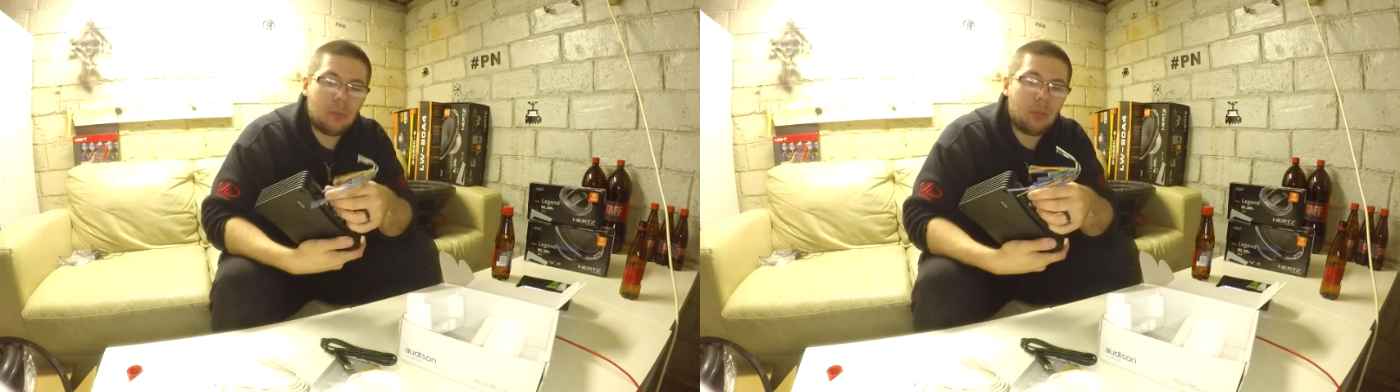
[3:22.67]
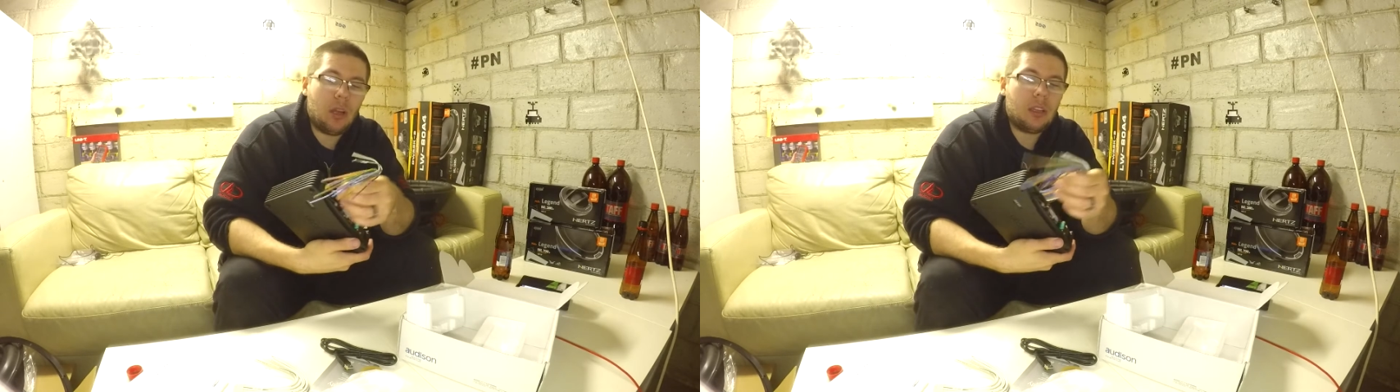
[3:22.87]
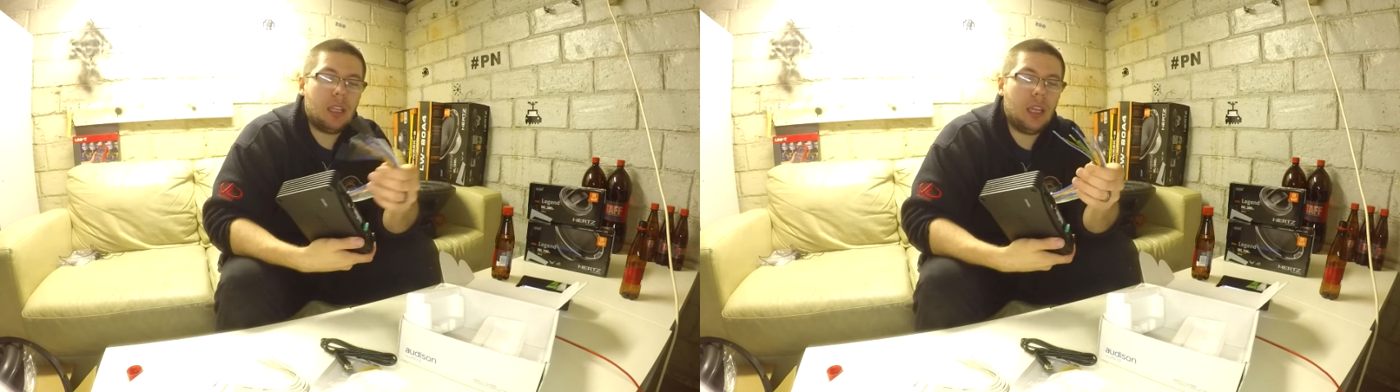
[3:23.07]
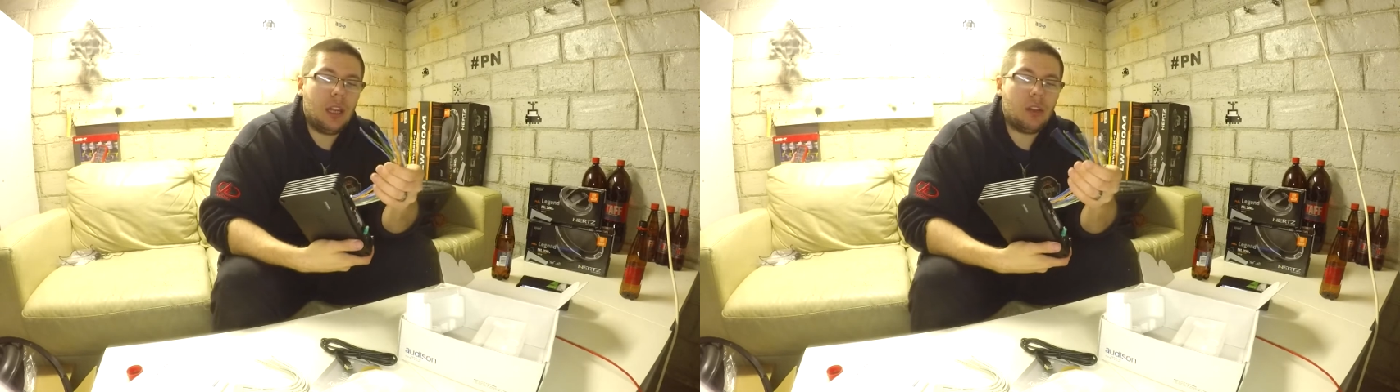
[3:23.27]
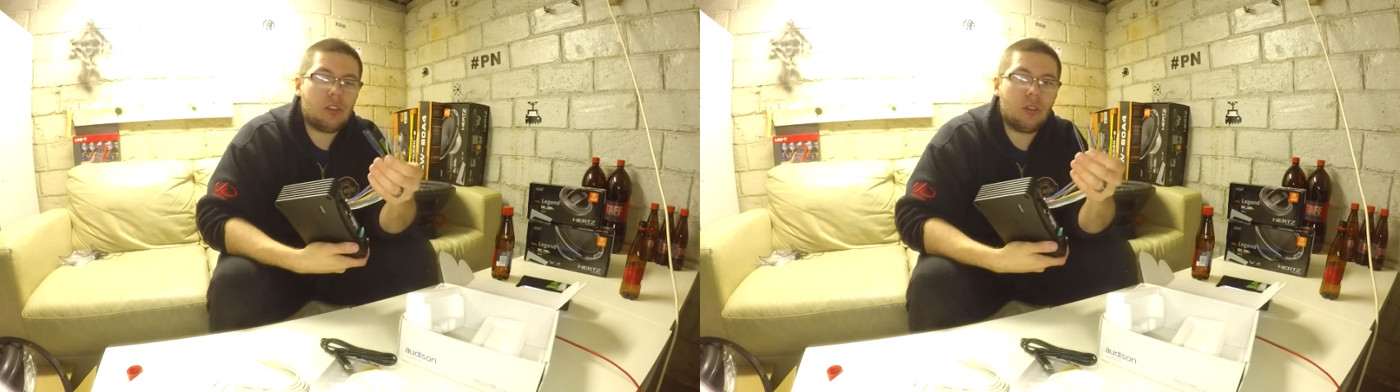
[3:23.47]
plug
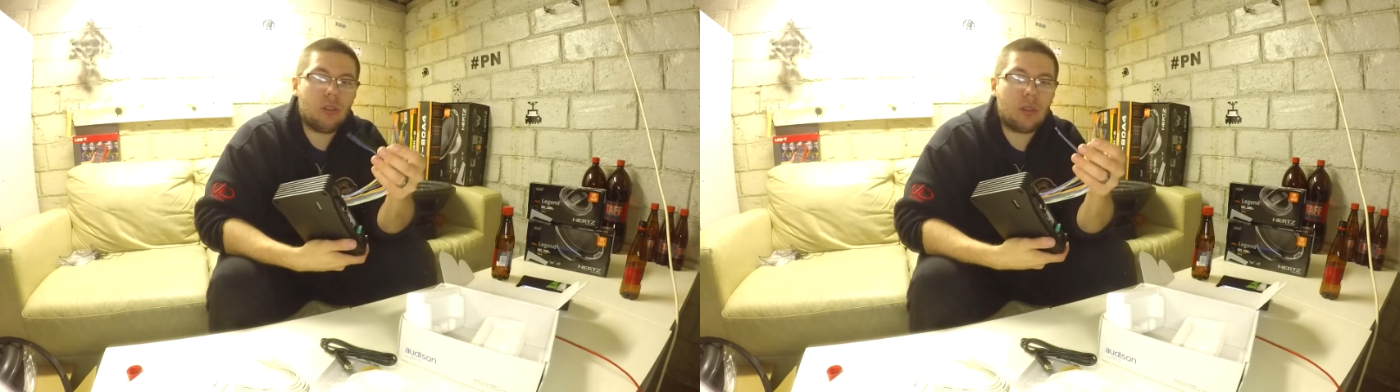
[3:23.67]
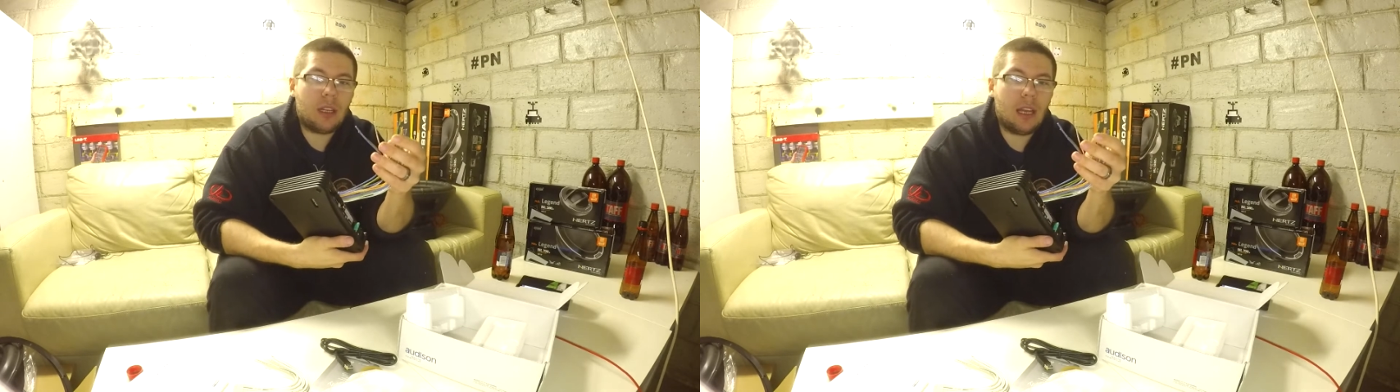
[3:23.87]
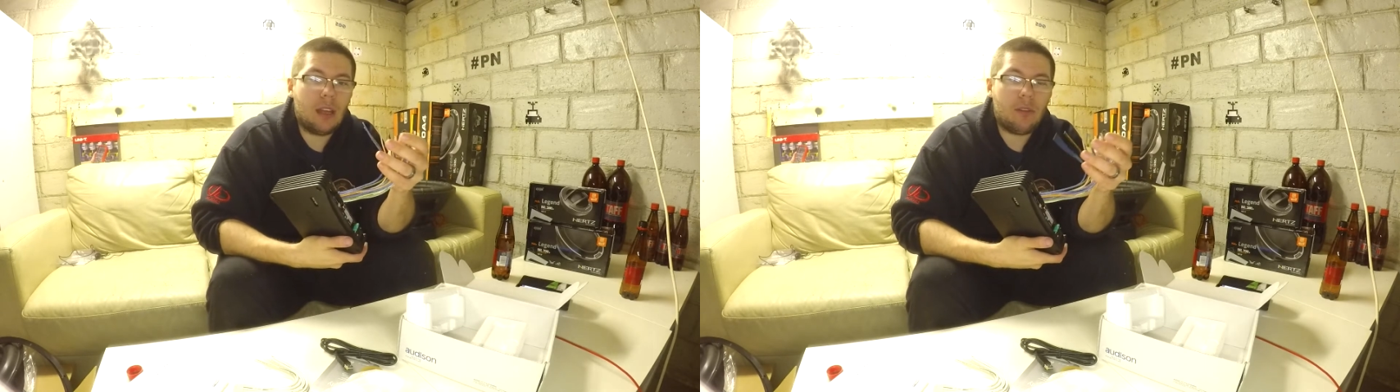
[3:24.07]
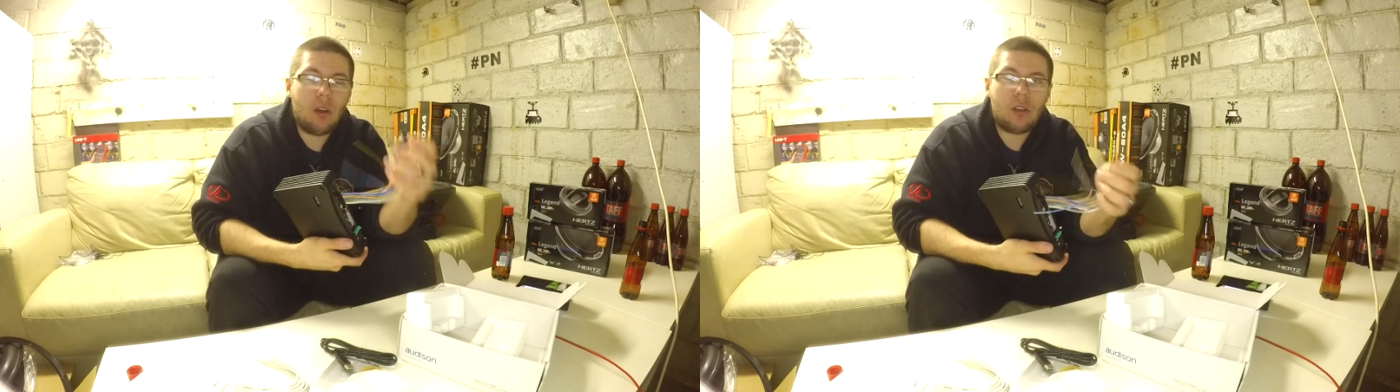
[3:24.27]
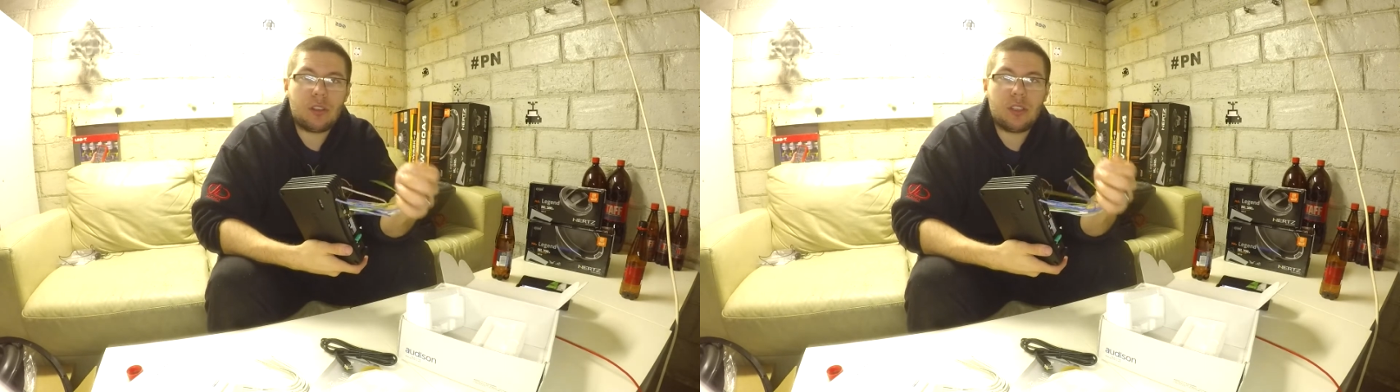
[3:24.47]
here, so you can have
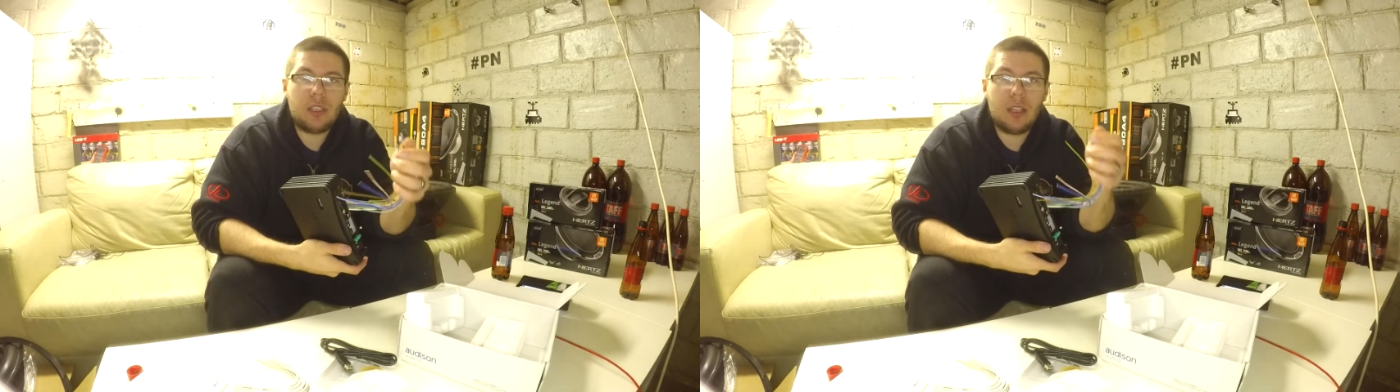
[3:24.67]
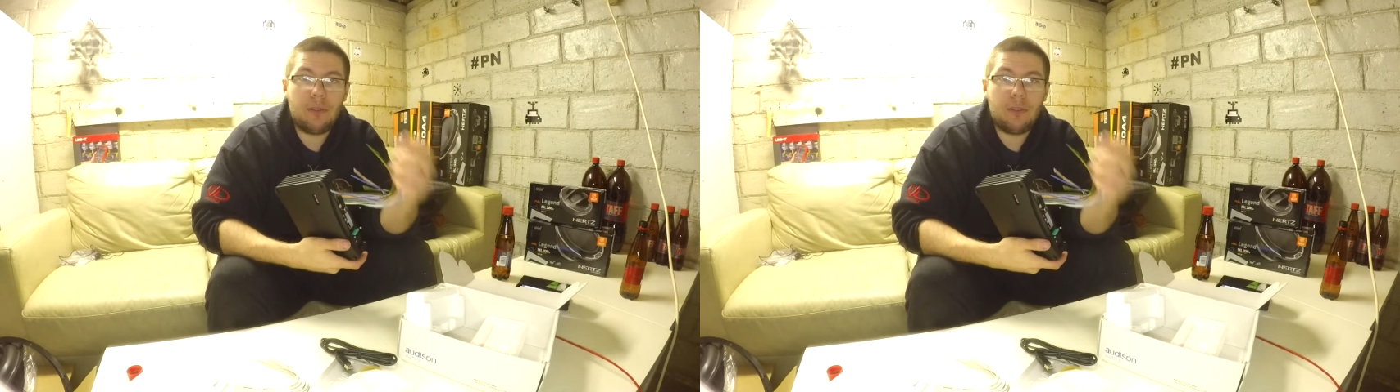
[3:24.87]
RCA